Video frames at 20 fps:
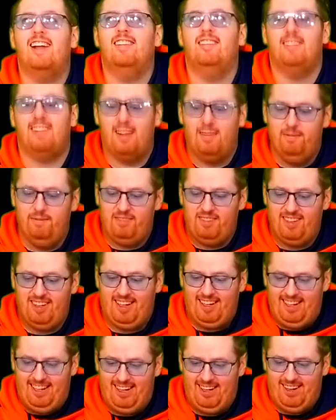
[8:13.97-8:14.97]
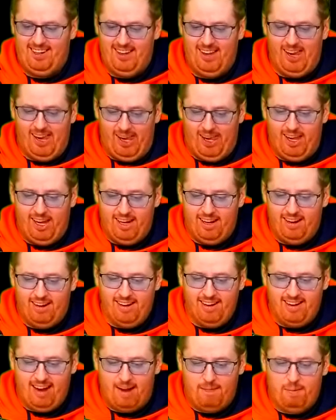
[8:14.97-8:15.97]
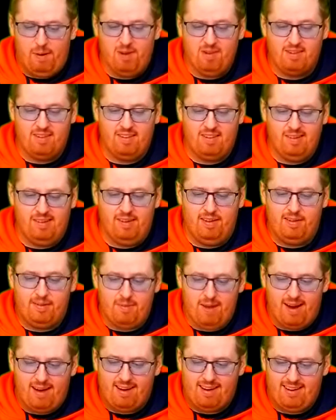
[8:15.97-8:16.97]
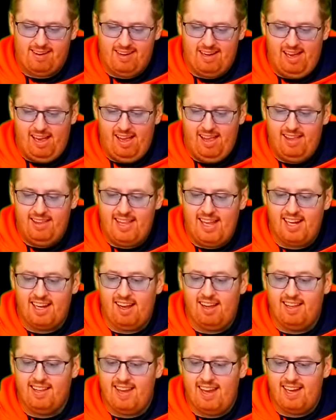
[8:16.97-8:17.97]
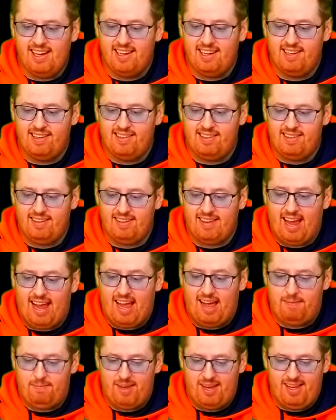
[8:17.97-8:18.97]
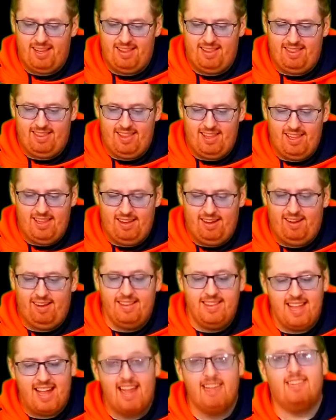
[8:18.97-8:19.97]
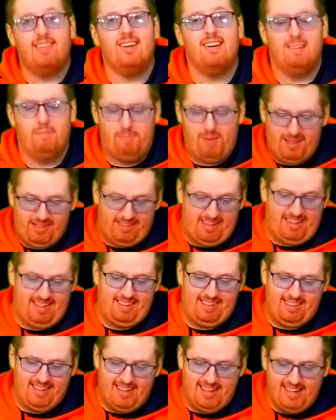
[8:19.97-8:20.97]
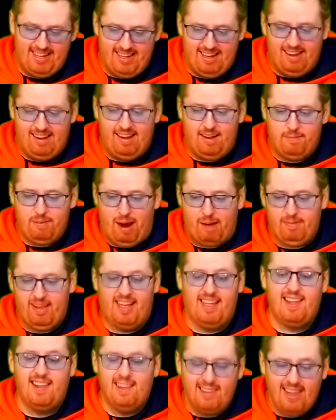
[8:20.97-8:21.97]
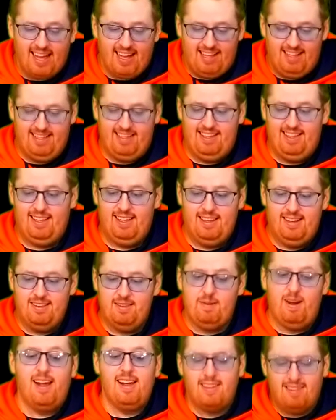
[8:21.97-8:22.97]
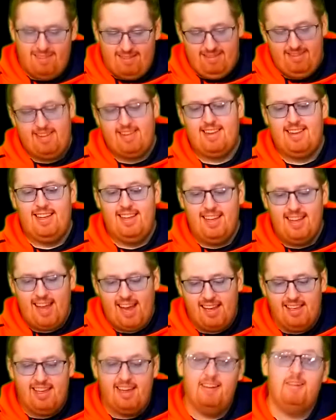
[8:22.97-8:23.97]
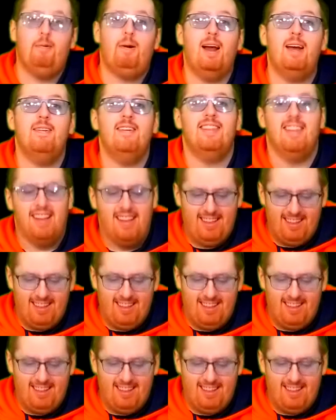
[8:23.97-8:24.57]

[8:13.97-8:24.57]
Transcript: Simpson. O.J. posted to his Twitter, "Think I'll take a stab at the old NASCAR business. I'll probably kill it twice and get away with it."